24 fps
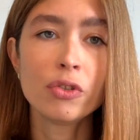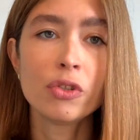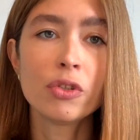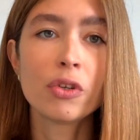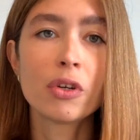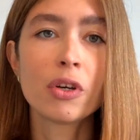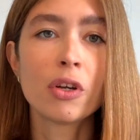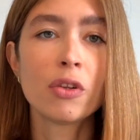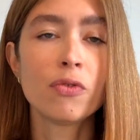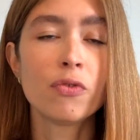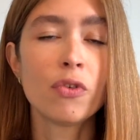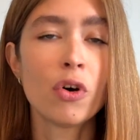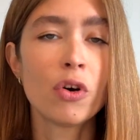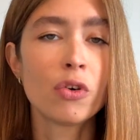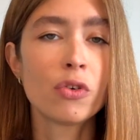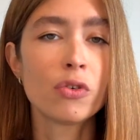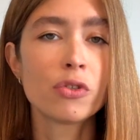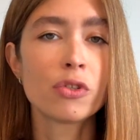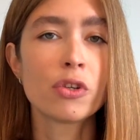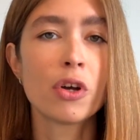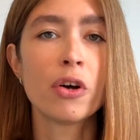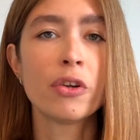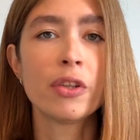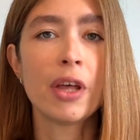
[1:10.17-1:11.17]
you can
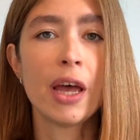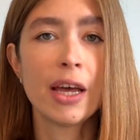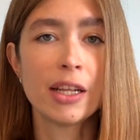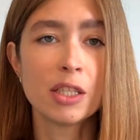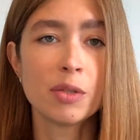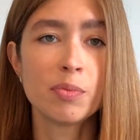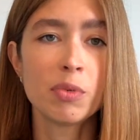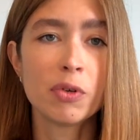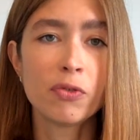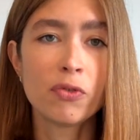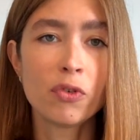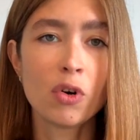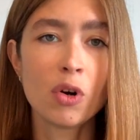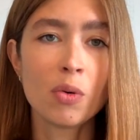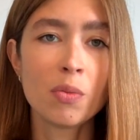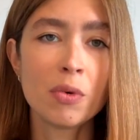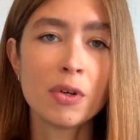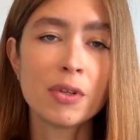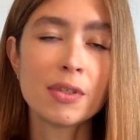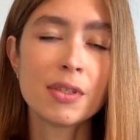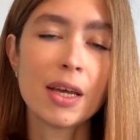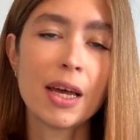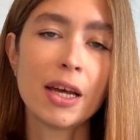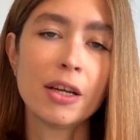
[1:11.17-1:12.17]
focus on ad performance